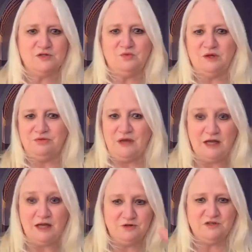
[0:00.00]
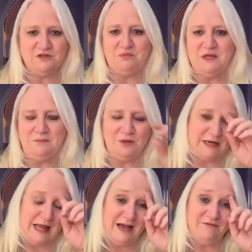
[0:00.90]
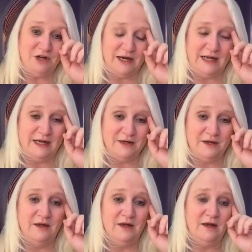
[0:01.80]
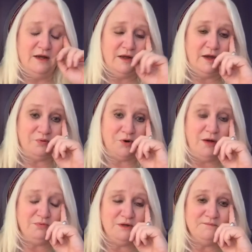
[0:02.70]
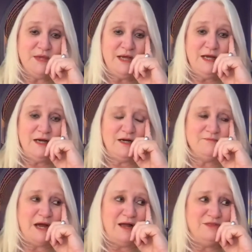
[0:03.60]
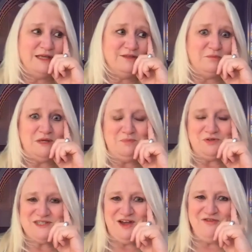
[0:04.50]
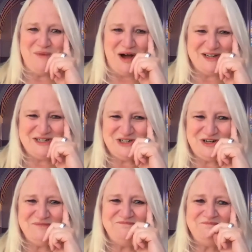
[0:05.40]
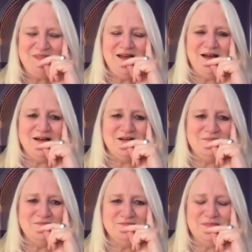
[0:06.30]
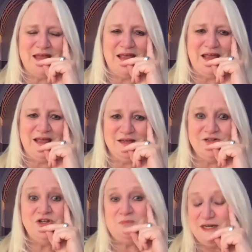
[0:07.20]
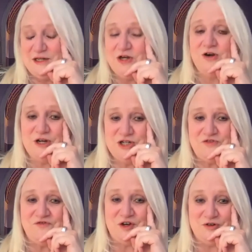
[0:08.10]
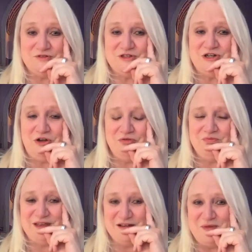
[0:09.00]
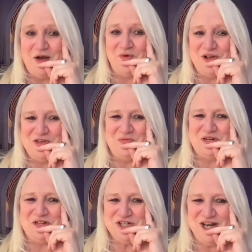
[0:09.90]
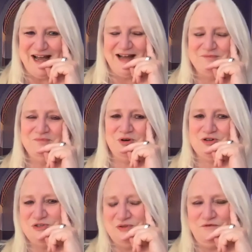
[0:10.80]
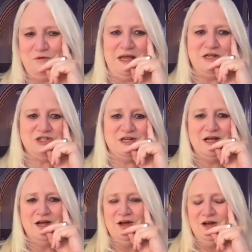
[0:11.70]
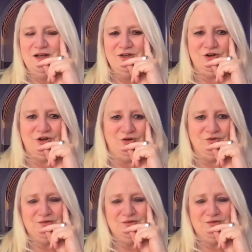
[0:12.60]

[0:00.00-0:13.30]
with hundreds of people and have not had a problem. I think that people self-monitor, and you might encourage your folks, think about what you put in chat, personal information, don't